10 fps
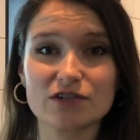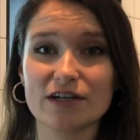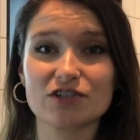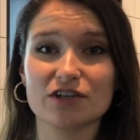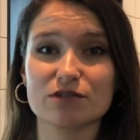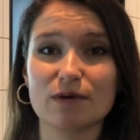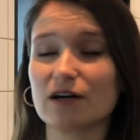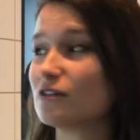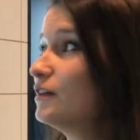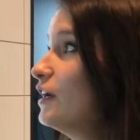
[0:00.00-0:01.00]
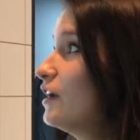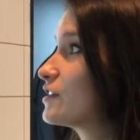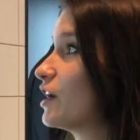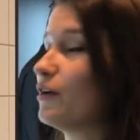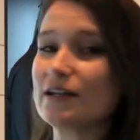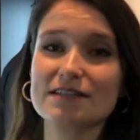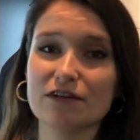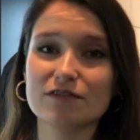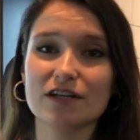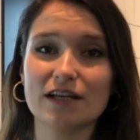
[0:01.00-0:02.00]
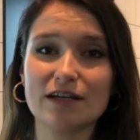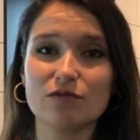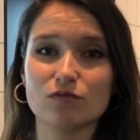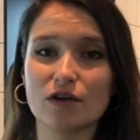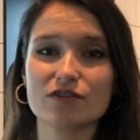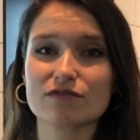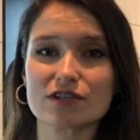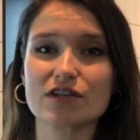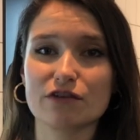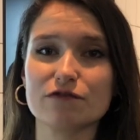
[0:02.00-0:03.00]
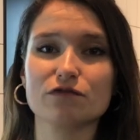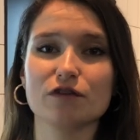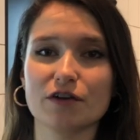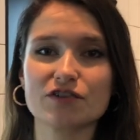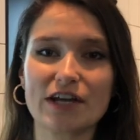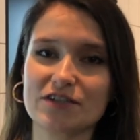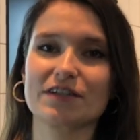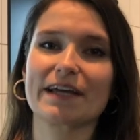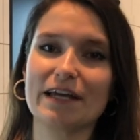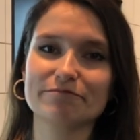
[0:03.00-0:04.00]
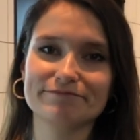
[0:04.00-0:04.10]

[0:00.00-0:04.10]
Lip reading: Trade Show as well, so it's definitely one that's at the forefront changing the game.